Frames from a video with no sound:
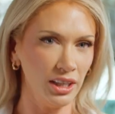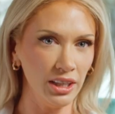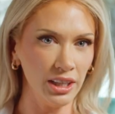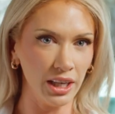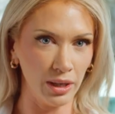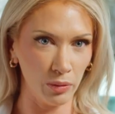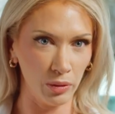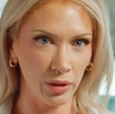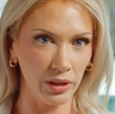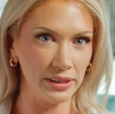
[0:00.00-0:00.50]
a
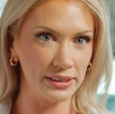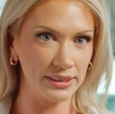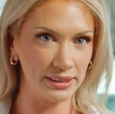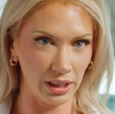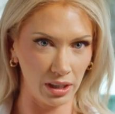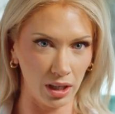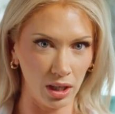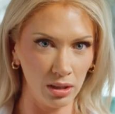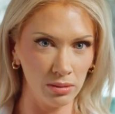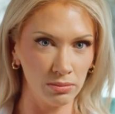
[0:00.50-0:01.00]
network
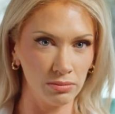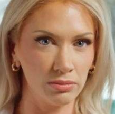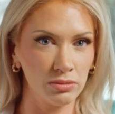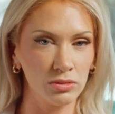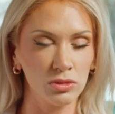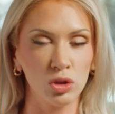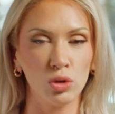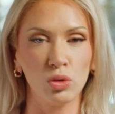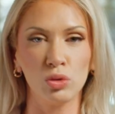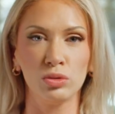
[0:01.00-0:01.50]
setup,
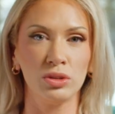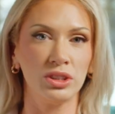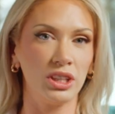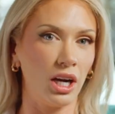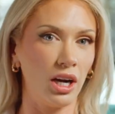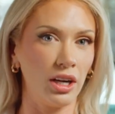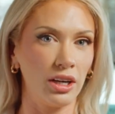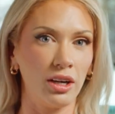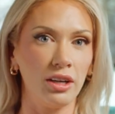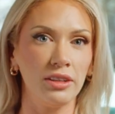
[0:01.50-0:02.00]
all
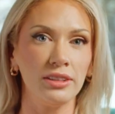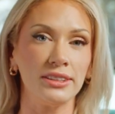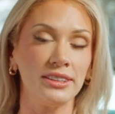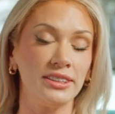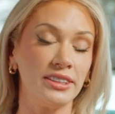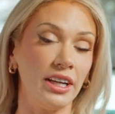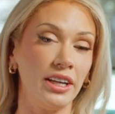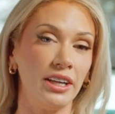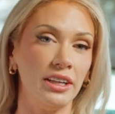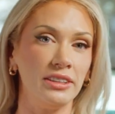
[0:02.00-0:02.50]
data,
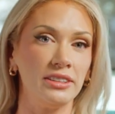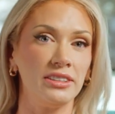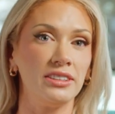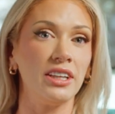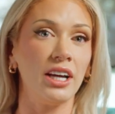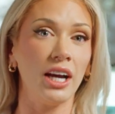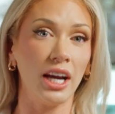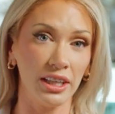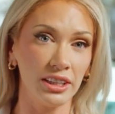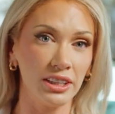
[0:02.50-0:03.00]
settings,
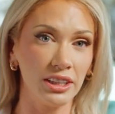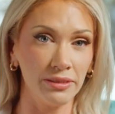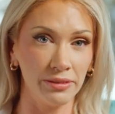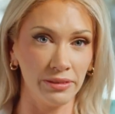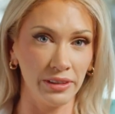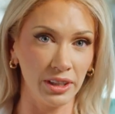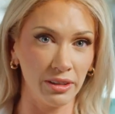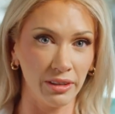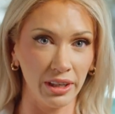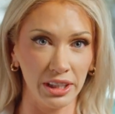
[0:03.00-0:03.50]
and
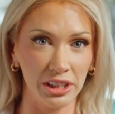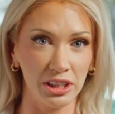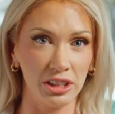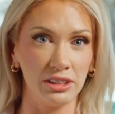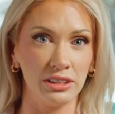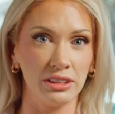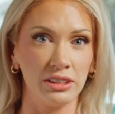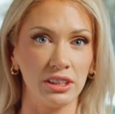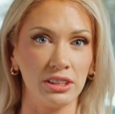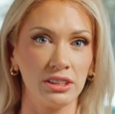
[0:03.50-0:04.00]

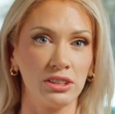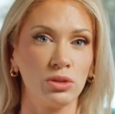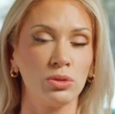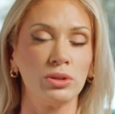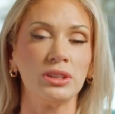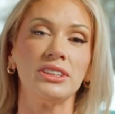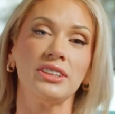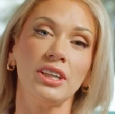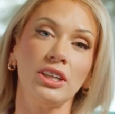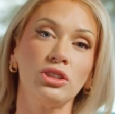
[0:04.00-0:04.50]
configurations are
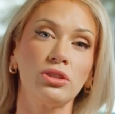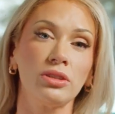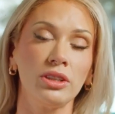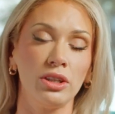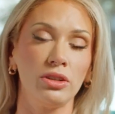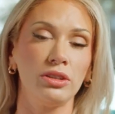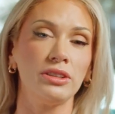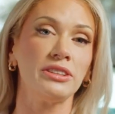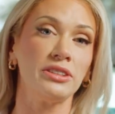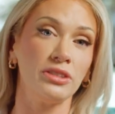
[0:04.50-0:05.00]
stored centrally
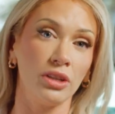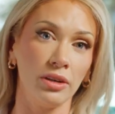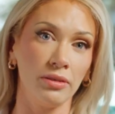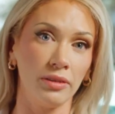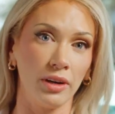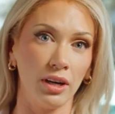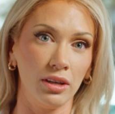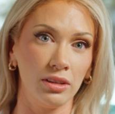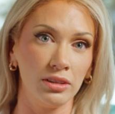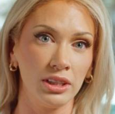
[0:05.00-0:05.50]
on a
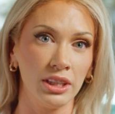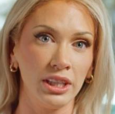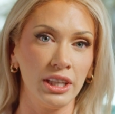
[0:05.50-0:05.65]
server,